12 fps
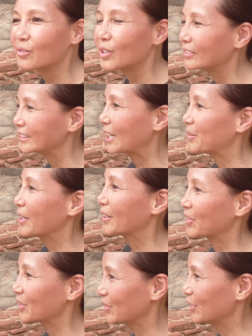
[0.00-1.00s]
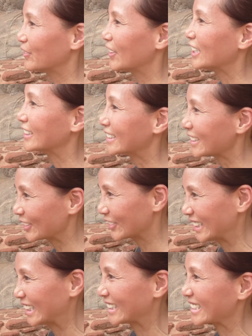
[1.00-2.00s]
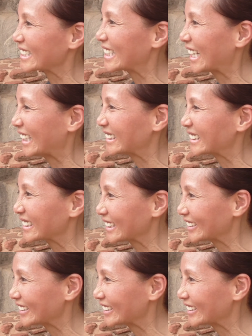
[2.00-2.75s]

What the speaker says: Well, now we have to move on to another site.